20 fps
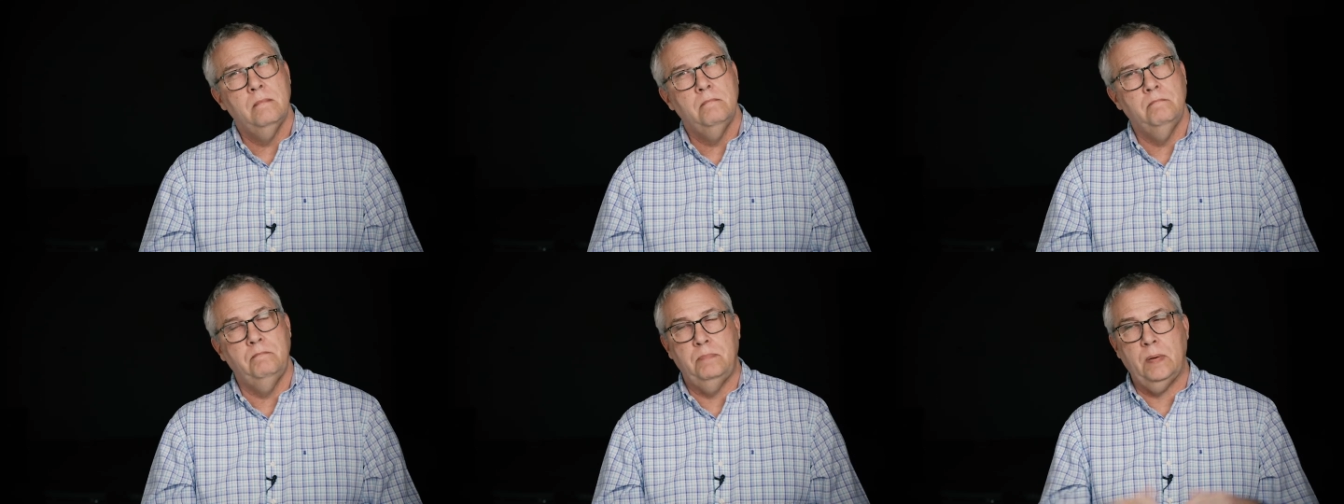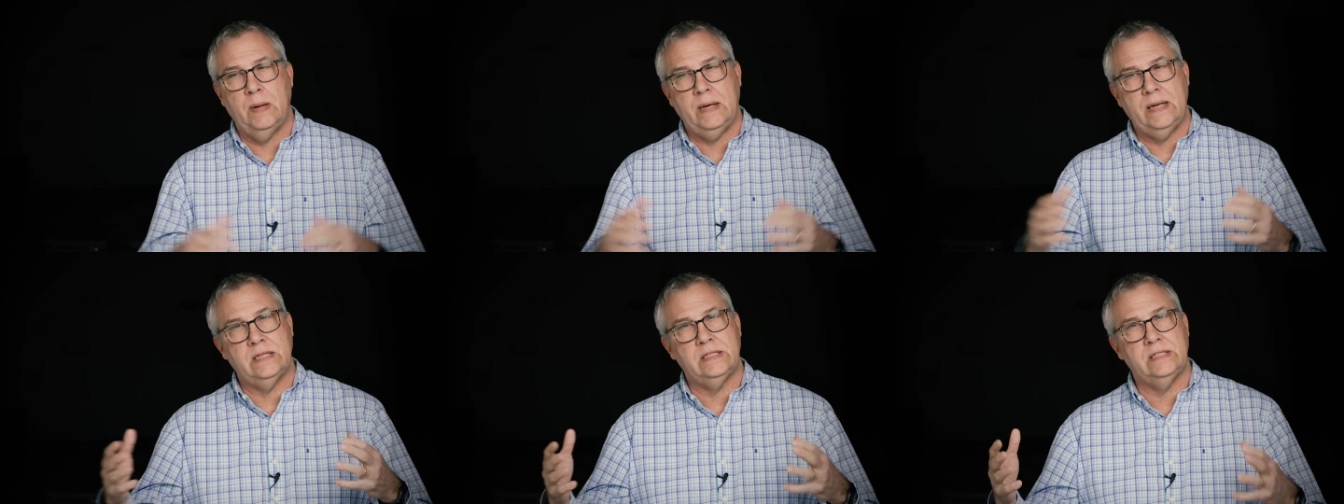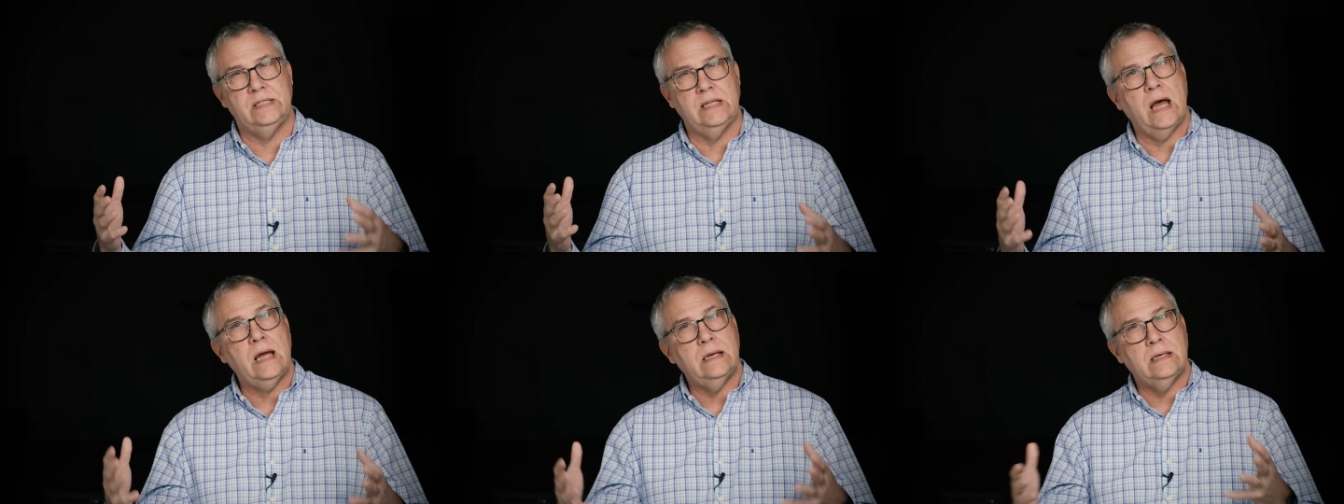but
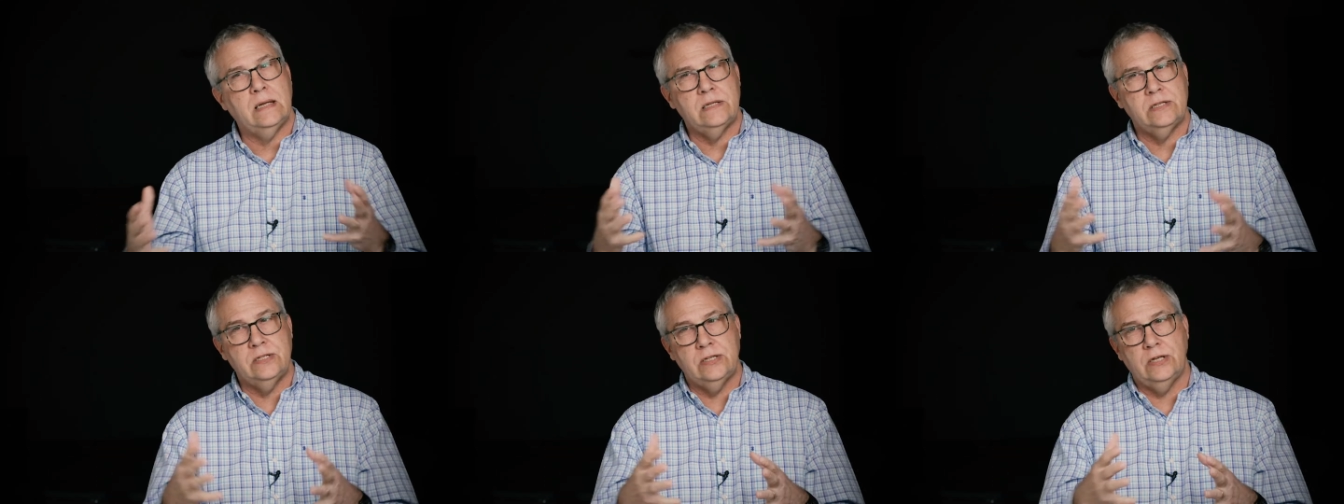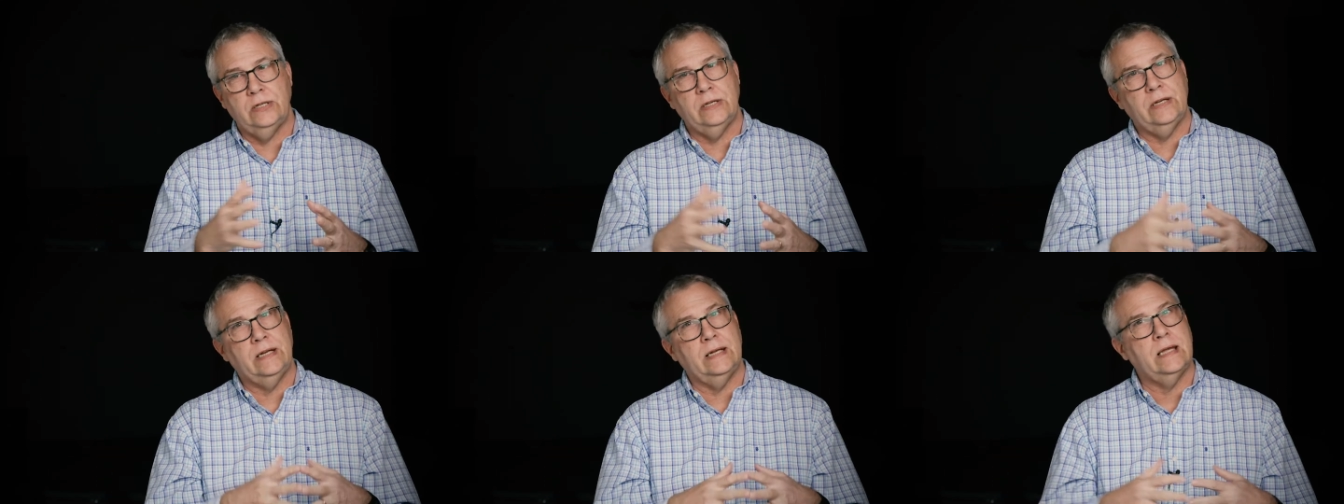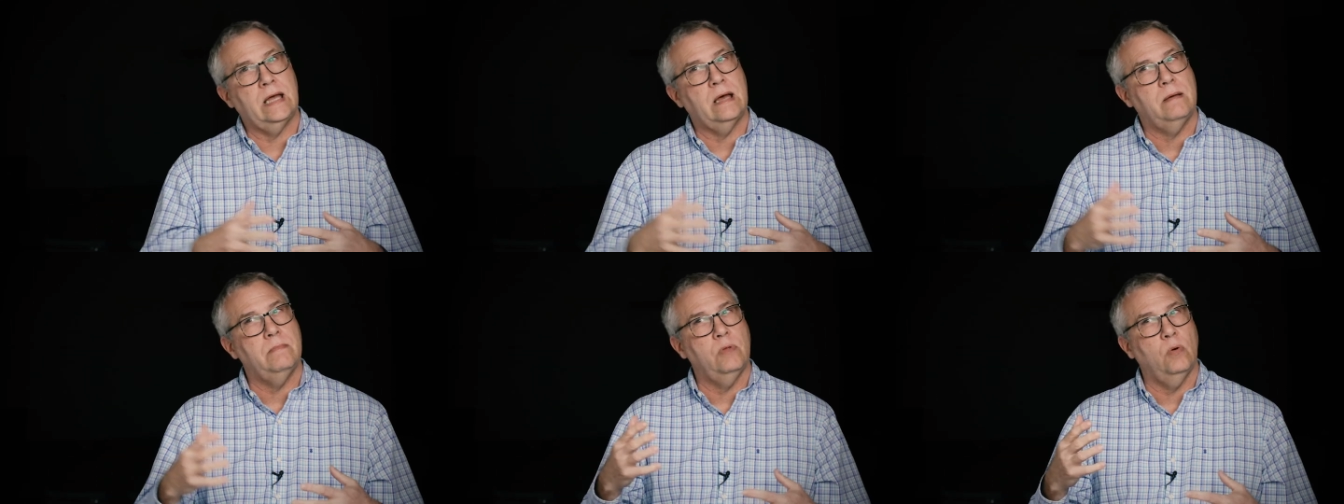it's not necessarily going
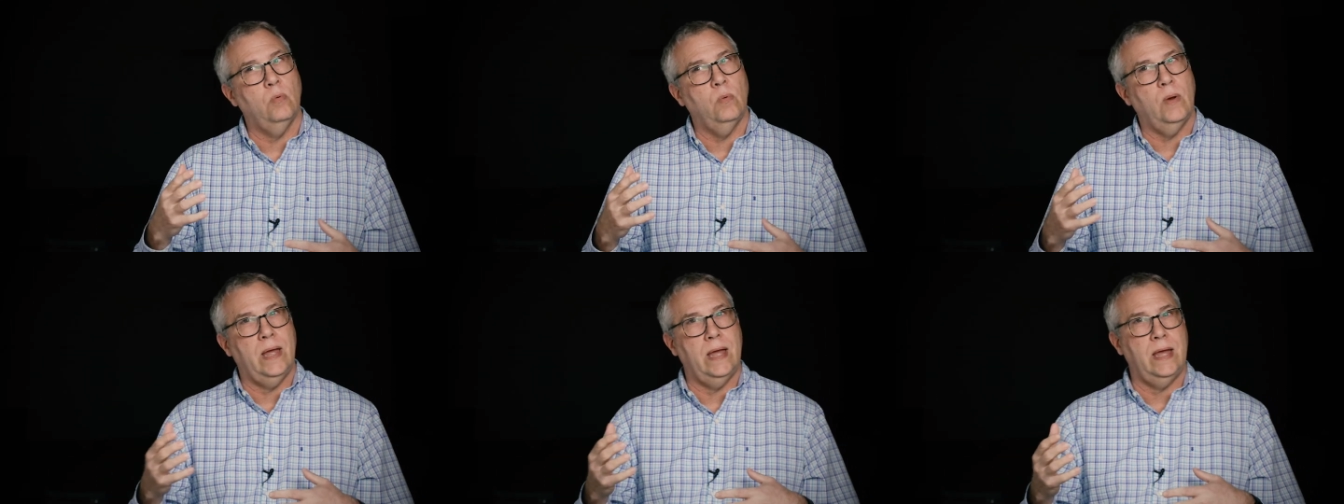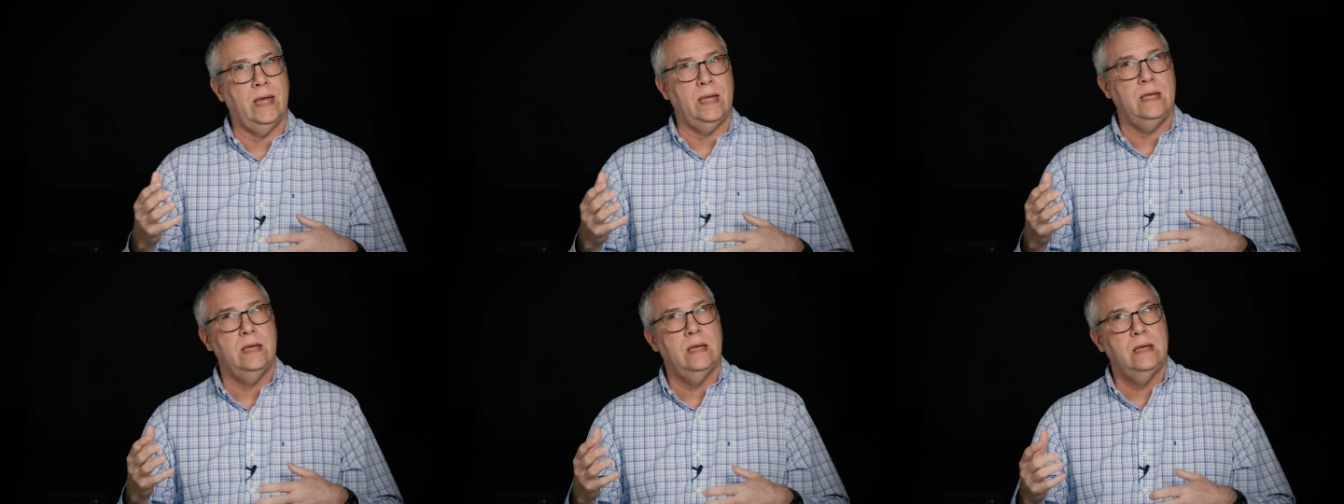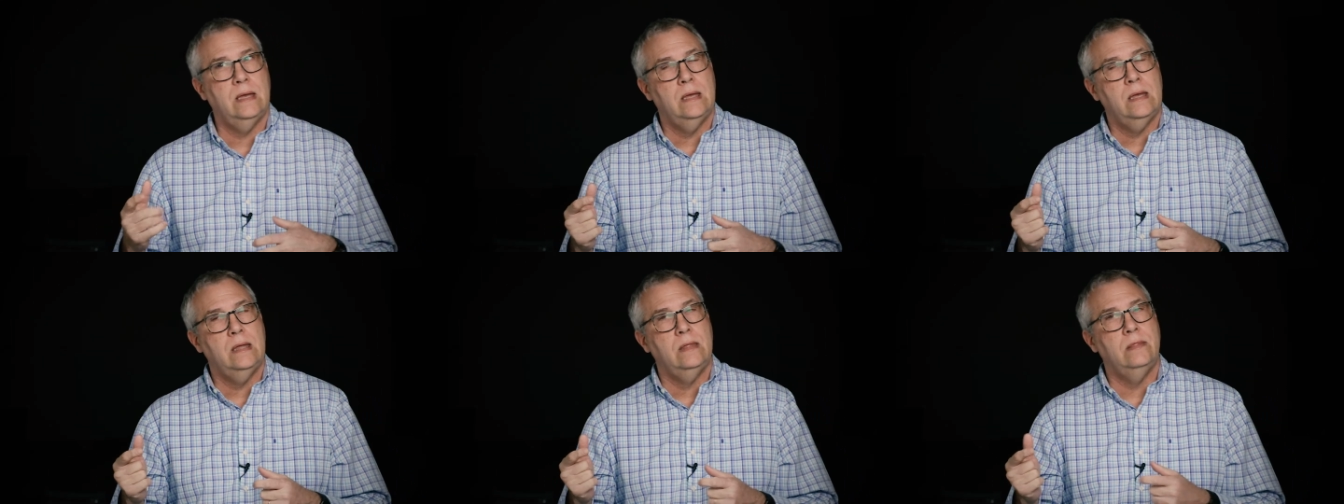to come the way
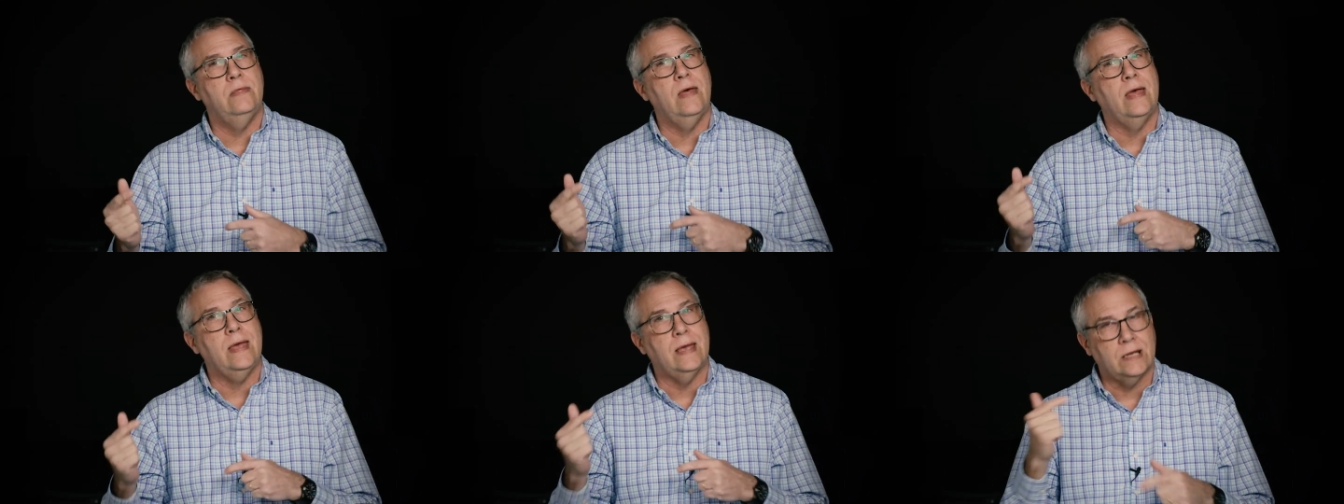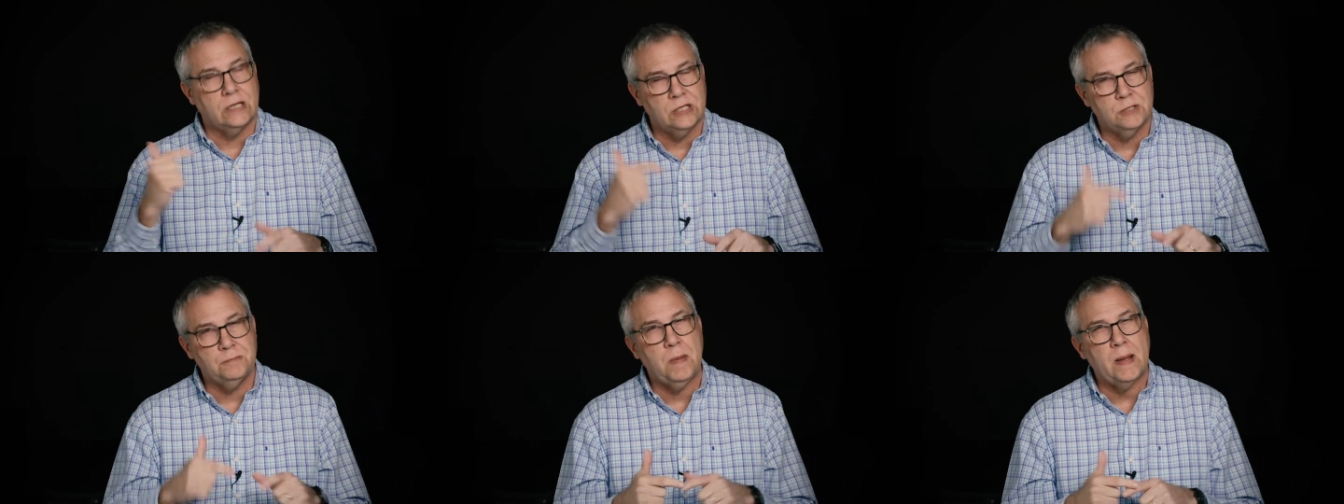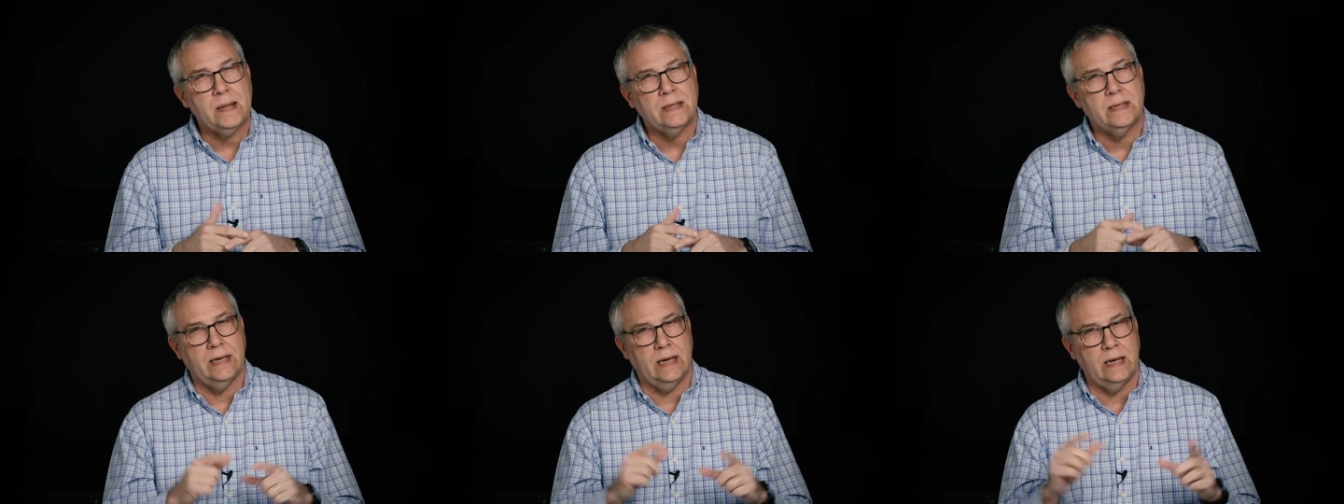they
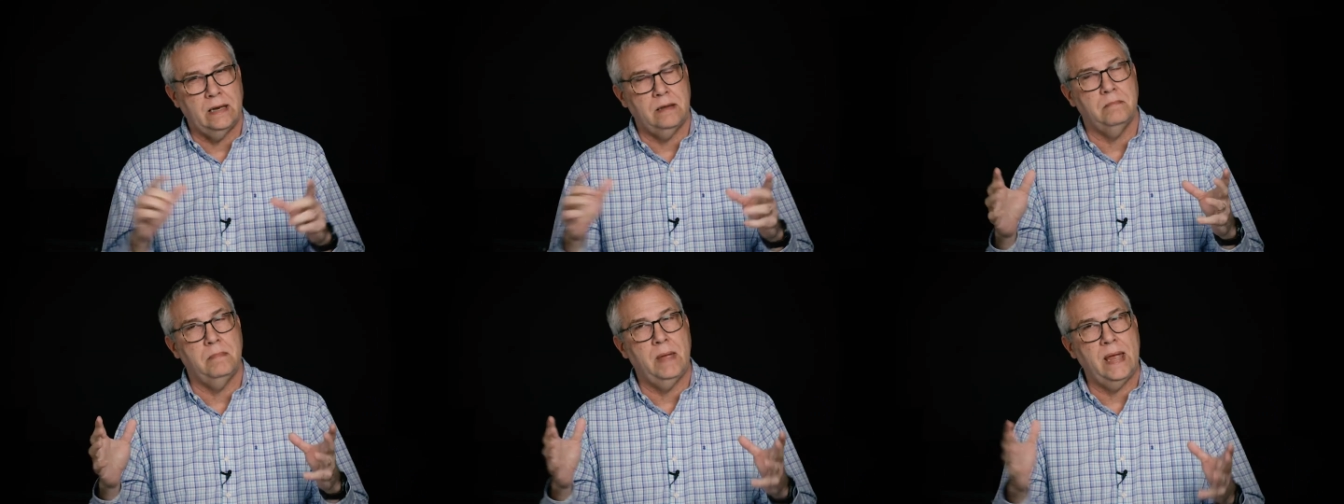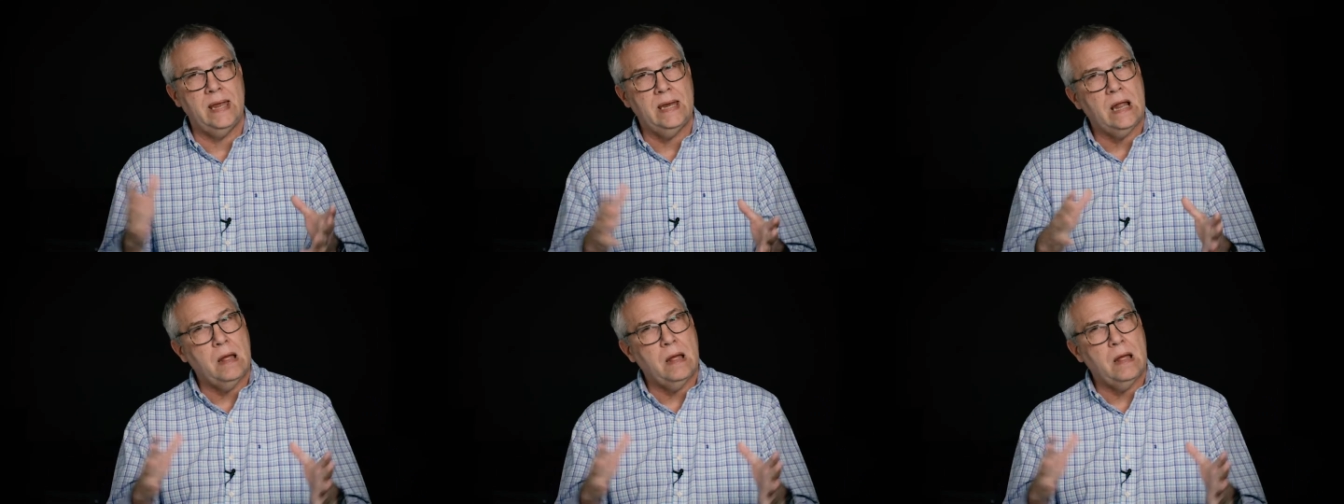expected, and it may